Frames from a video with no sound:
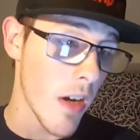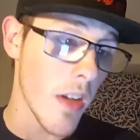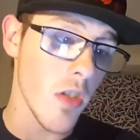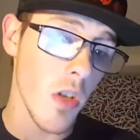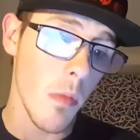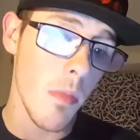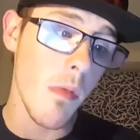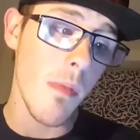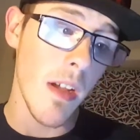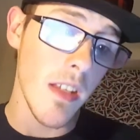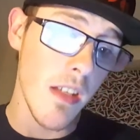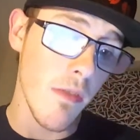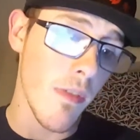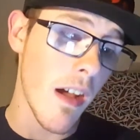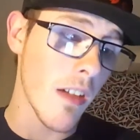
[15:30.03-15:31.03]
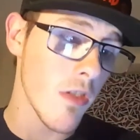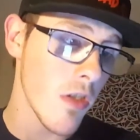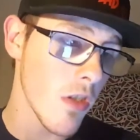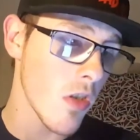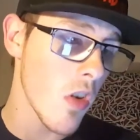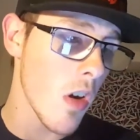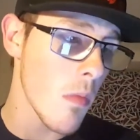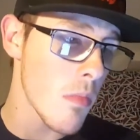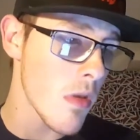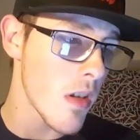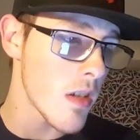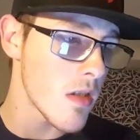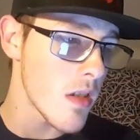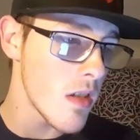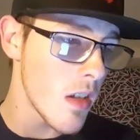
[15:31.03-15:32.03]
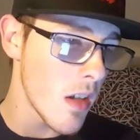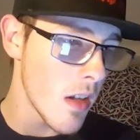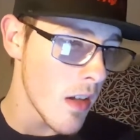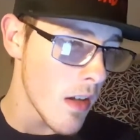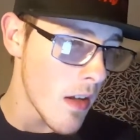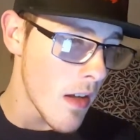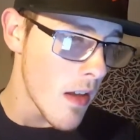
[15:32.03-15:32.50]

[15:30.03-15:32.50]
Grasshopper Manufacturing Incorporated,